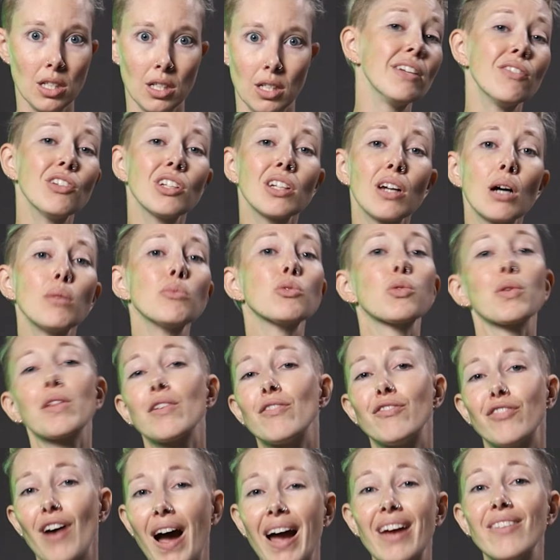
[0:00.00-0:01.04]
It even comes with
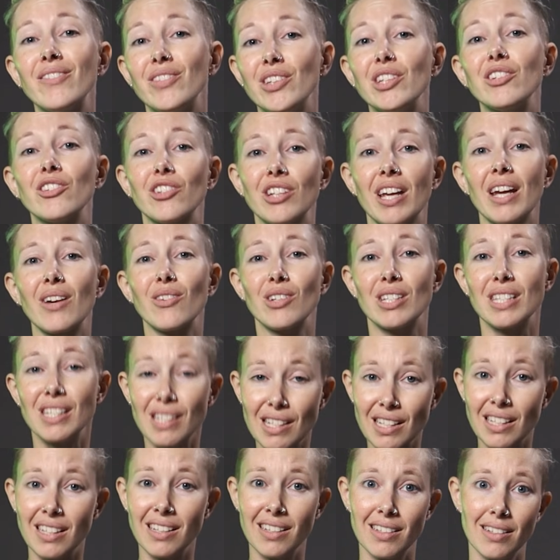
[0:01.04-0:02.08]
a 5-year
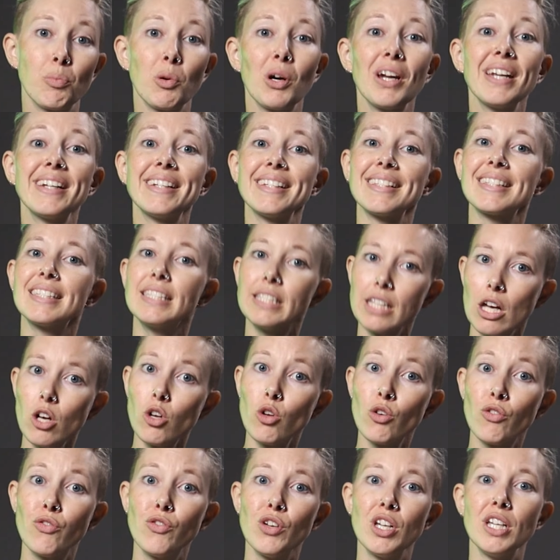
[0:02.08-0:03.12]
guarantee. The brand
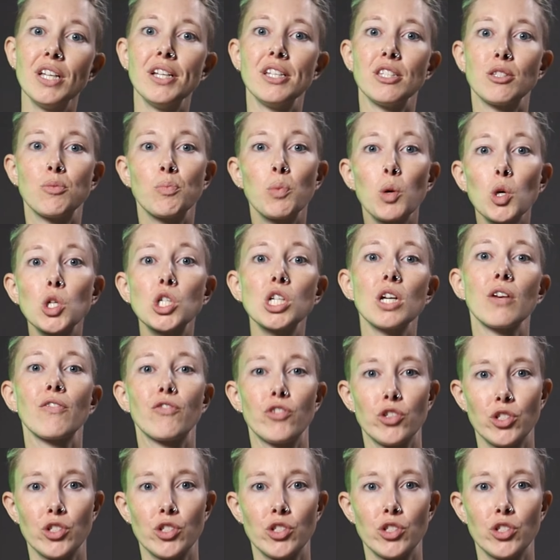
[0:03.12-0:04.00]
itself is pushing